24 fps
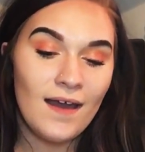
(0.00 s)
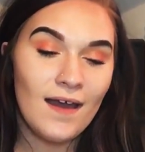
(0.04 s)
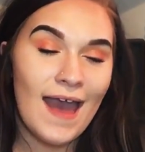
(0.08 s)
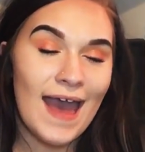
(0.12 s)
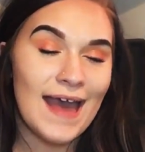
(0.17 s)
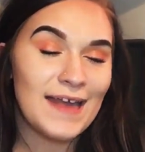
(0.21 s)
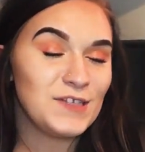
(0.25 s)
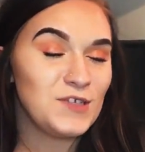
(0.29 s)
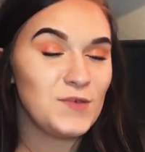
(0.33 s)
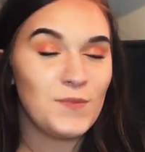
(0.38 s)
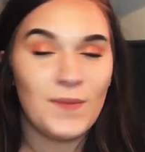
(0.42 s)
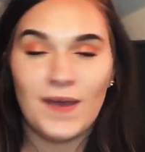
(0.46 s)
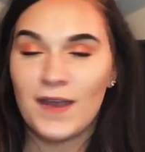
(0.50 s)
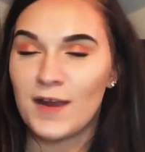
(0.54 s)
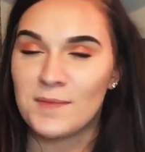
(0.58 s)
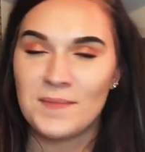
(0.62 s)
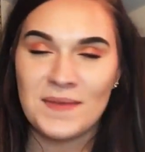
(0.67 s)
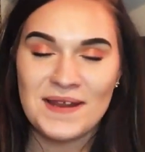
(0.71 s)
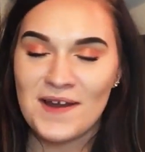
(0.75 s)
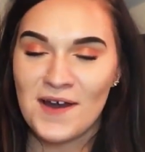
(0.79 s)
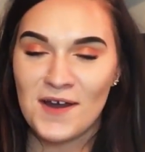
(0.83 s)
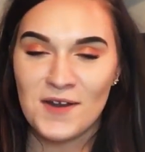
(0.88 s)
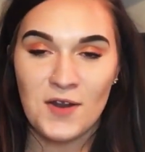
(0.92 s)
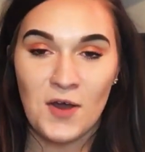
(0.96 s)
as you may or
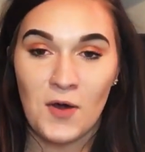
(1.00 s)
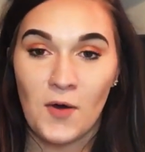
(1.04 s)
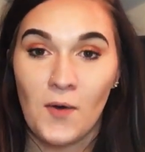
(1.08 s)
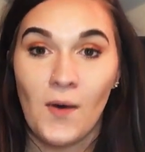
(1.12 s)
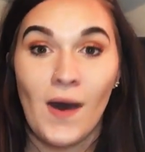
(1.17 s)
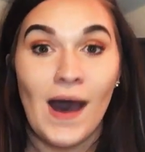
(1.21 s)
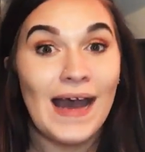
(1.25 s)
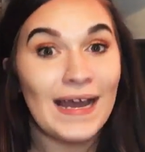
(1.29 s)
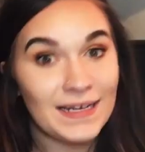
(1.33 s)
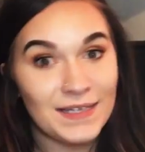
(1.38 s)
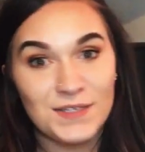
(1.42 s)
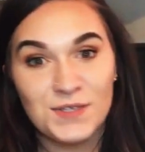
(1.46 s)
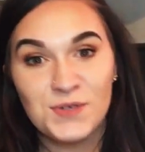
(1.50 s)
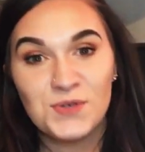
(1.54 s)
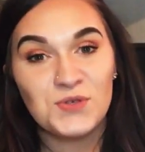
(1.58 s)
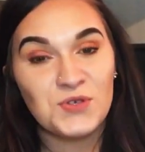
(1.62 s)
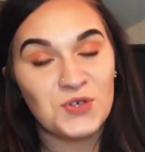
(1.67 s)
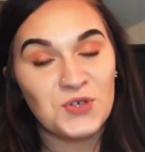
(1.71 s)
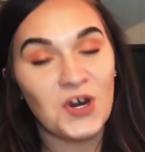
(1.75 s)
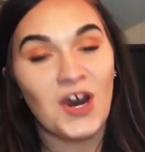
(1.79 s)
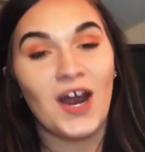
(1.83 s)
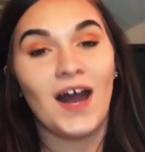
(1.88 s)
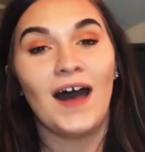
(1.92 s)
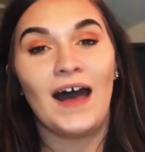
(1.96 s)
may not know, I do
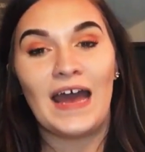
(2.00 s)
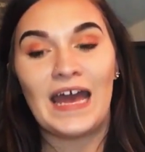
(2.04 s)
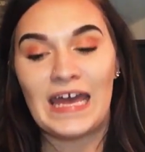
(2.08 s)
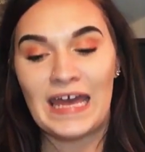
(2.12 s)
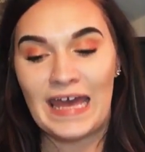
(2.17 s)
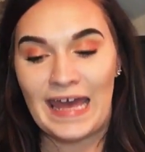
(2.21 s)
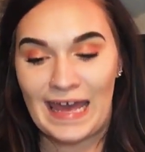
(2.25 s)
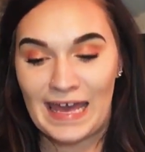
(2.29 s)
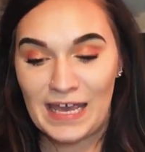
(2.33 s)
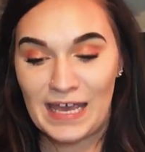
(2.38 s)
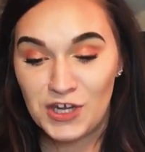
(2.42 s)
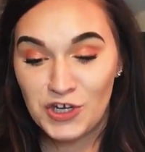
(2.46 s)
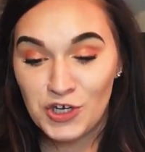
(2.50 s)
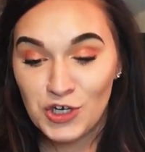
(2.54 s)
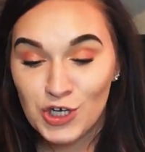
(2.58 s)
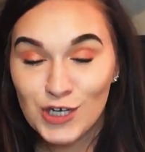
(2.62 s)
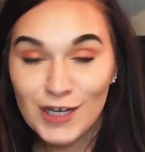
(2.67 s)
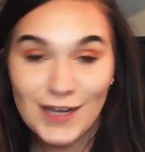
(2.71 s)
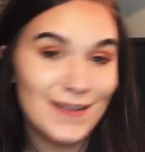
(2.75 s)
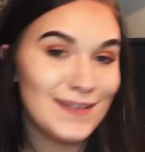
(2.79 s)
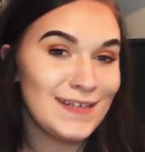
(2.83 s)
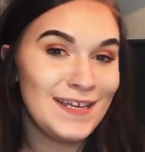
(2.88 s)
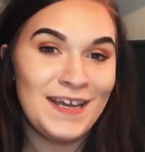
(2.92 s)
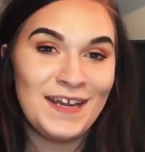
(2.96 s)
try a
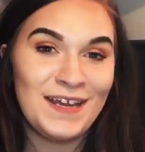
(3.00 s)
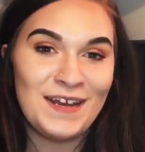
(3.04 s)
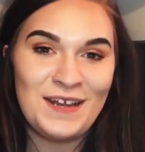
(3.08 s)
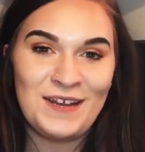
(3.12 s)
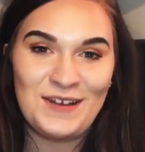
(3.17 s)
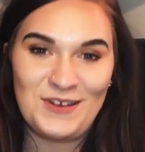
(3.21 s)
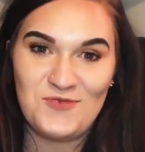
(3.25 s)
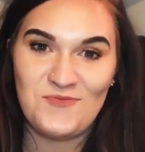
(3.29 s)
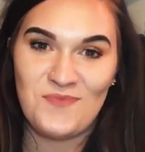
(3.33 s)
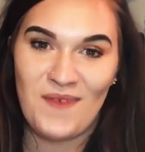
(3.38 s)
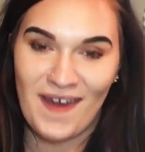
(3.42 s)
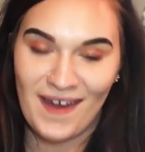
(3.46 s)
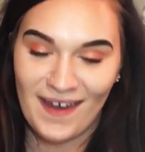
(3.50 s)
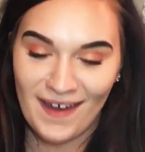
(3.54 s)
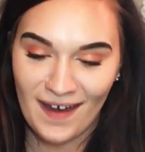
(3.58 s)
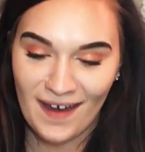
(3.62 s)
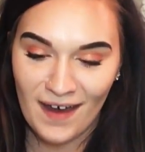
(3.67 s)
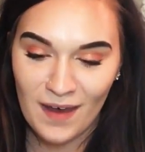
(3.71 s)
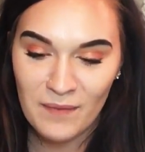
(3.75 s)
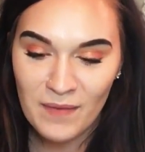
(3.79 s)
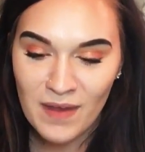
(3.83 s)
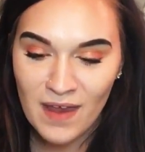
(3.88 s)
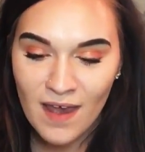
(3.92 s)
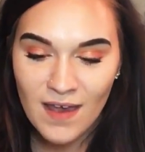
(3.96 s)
shit ton of new
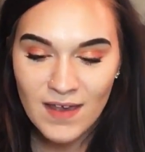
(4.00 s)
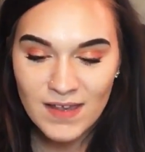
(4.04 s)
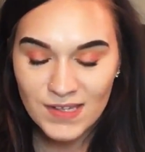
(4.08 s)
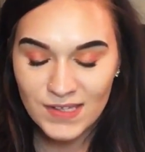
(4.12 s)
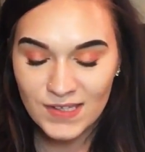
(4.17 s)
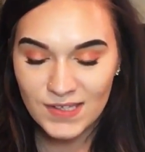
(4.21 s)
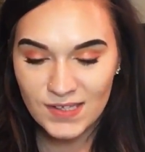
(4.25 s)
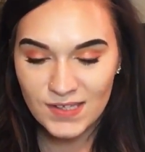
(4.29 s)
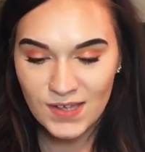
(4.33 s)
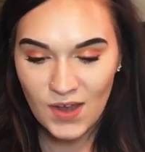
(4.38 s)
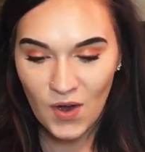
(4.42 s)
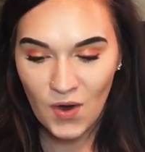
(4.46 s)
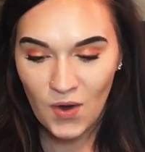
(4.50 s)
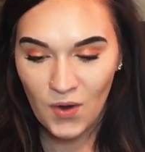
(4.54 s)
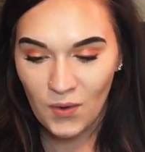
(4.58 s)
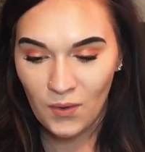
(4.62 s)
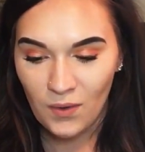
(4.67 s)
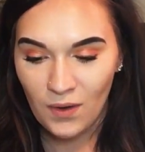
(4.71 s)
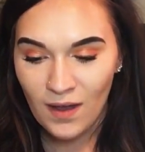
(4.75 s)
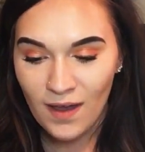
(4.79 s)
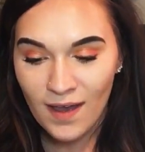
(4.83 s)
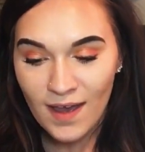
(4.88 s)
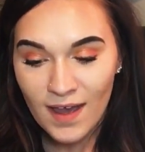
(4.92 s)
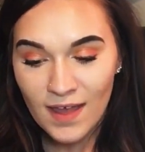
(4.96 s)
makeup.
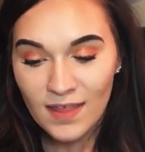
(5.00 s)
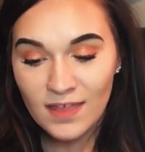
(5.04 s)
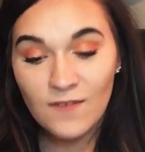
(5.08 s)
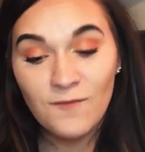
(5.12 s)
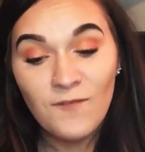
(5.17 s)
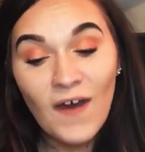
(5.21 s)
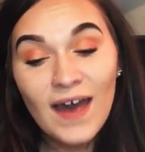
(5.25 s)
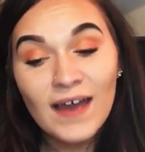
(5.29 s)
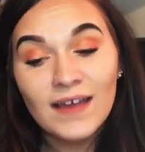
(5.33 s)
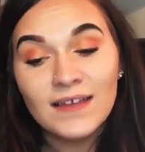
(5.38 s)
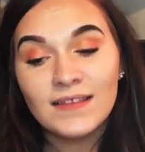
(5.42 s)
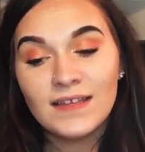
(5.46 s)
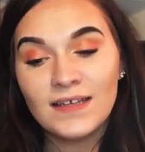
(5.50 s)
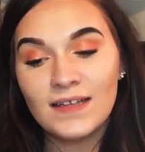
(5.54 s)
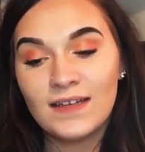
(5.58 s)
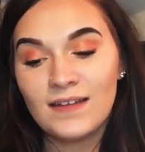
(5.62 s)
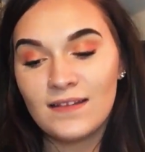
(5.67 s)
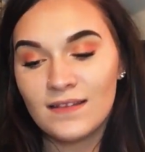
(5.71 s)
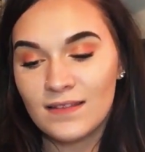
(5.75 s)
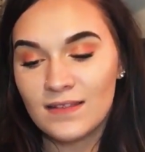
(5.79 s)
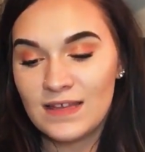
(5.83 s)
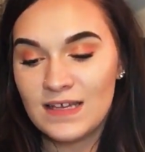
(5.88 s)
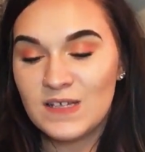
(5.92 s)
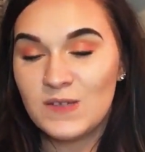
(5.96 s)
So the fact that
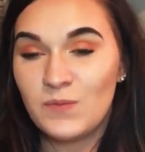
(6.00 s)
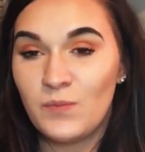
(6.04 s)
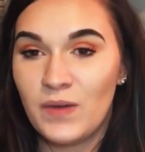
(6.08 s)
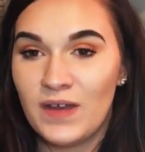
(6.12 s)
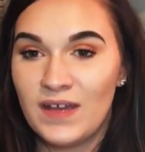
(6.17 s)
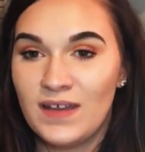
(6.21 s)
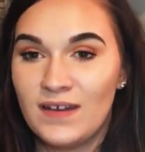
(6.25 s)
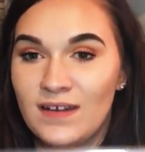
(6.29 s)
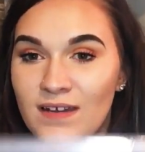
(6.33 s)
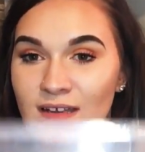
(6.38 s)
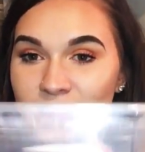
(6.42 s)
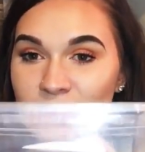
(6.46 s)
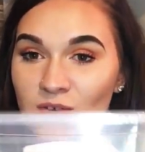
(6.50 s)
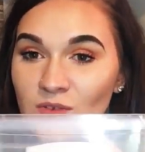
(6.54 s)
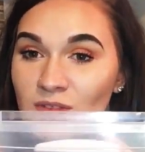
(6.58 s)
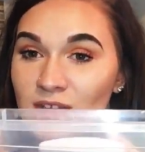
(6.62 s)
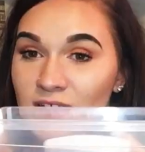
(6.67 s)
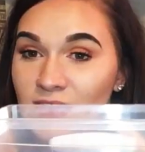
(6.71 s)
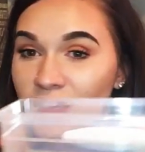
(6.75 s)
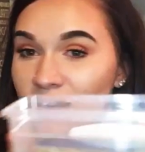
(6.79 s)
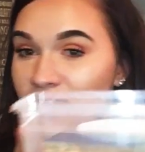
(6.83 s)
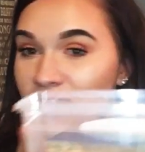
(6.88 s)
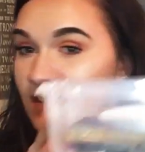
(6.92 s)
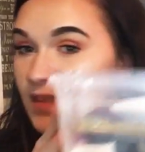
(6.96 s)
this bin is
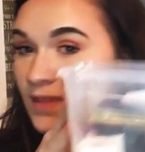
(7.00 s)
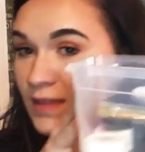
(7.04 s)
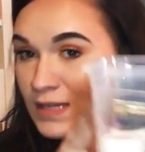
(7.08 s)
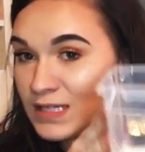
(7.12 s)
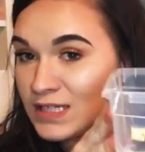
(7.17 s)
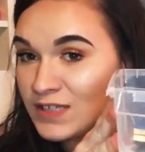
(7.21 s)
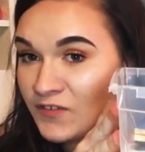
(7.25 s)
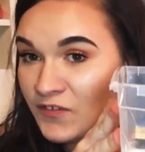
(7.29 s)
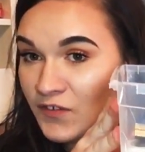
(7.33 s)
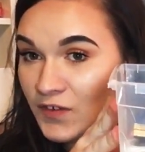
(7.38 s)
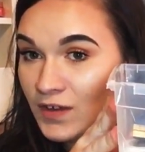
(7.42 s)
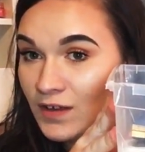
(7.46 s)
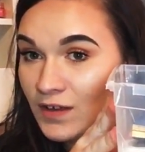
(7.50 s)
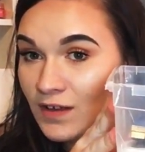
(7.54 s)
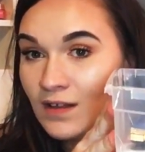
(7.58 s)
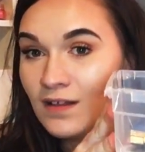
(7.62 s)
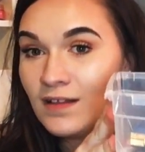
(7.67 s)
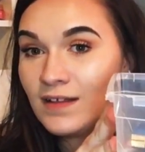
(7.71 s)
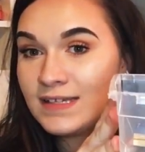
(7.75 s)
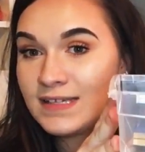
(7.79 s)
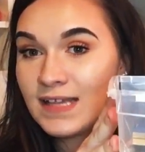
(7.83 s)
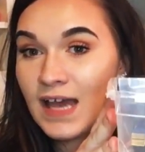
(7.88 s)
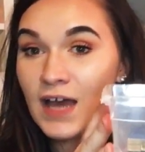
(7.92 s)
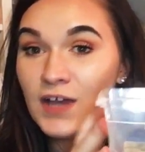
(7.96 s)
only this full
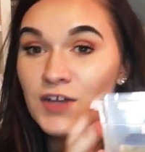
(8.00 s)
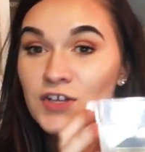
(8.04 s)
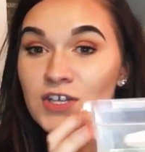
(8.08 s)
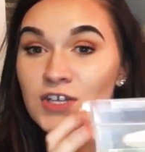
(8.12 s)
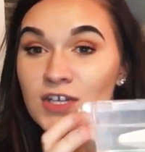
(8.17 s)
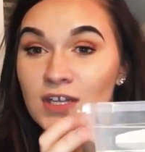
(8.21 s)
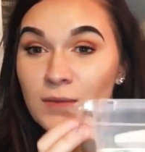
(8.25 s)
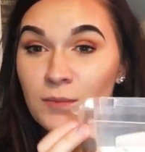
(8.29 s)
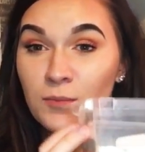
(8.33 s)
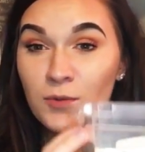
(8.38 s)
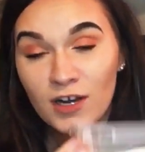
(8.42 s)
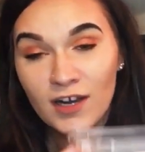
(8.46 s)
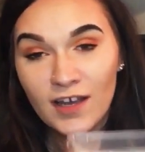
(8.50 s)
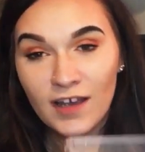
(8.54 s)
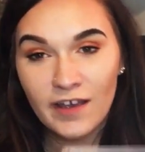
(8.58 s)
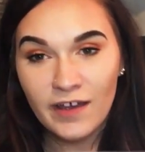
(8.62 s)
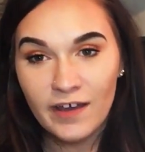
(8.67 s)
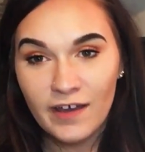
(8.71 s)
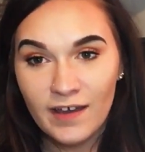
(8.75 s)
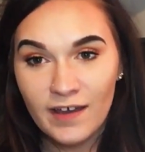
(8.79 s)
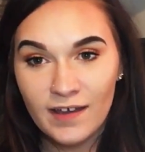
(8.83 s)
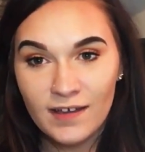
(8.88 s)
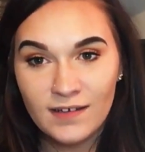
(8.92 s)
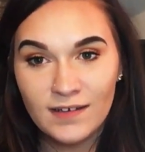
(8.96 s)
is actually pretty
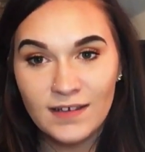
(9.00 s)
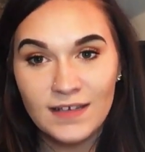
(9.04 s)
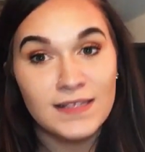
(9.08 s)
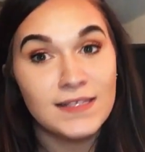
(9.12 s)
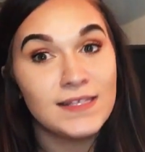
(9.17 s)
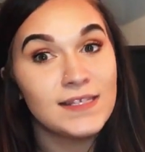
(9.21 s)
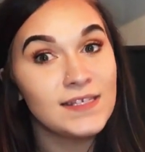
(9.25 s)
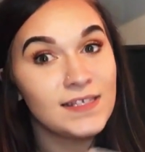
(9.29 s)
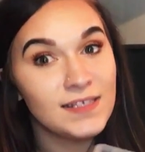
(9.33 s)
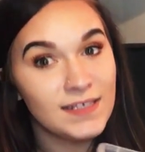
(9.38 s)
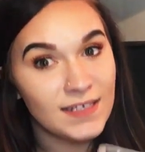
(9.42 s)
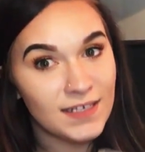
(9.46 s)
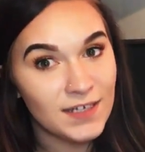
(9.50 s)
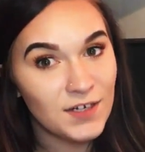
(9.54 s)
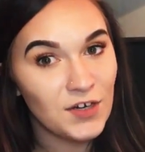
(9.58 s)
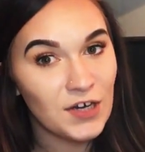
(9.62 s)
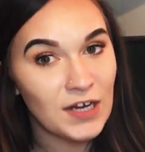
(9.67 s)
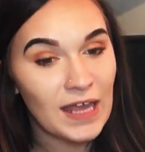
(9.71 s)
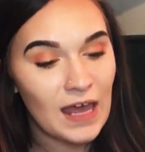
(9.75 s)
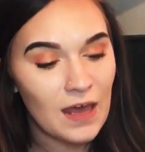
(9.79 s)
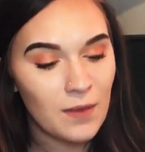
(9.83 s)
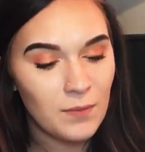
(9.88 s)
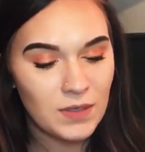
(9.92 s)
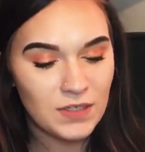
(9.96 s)
good
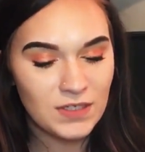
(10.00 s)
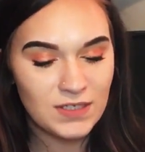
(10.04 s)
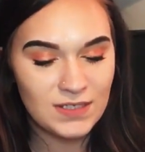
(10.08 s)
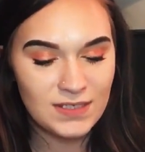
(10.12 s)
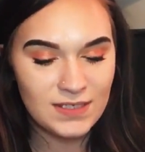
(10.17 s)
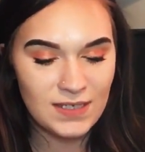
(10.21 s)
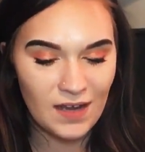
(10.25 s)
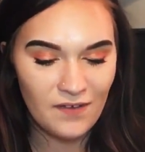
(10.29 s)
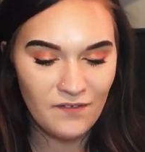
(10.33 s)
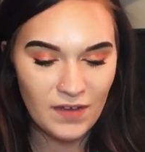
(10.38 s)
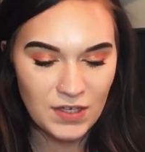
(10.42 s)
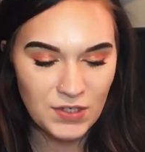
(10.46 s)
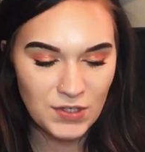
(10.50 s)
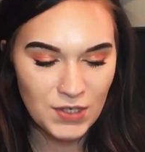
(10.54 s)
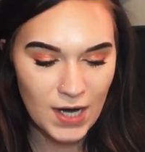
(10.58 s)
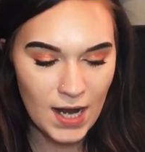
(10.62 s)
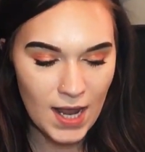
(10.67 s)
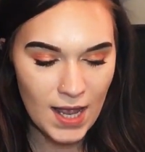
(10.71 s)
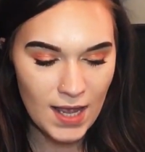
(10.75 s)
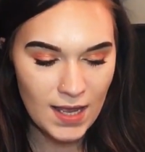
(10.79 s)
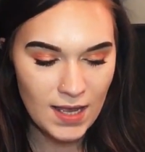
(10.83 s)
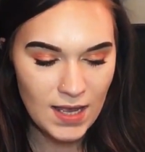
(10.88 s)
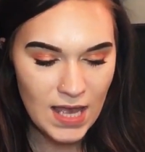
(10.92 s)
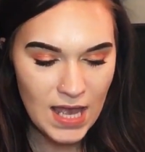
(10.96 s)
considering how much stuff I
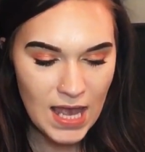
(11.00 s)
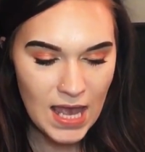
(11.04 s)
try.